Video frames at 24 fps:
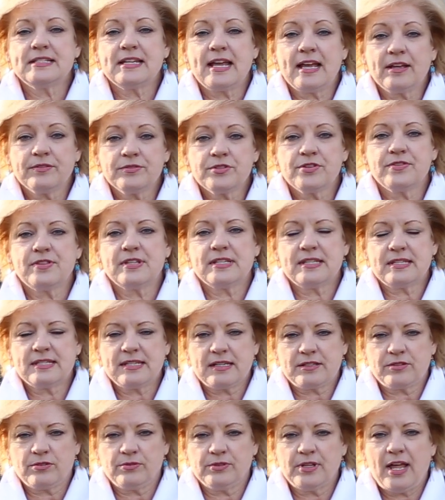down to this
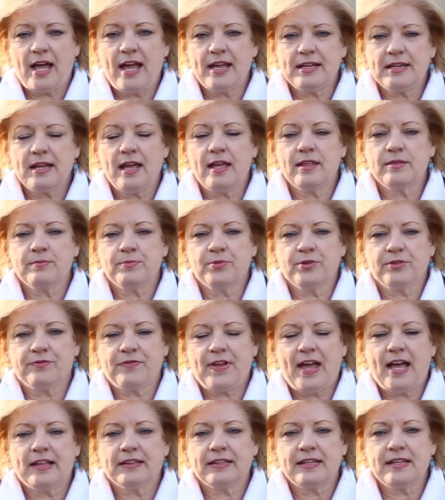signal light at Brook
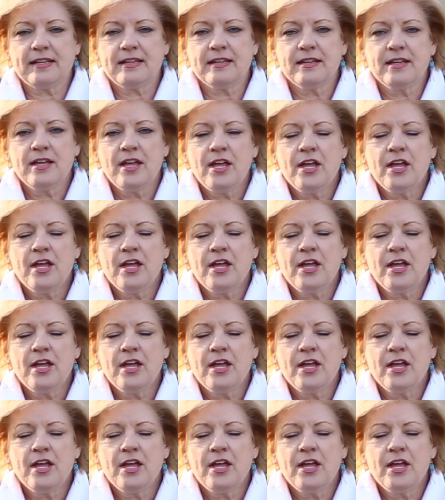Valley.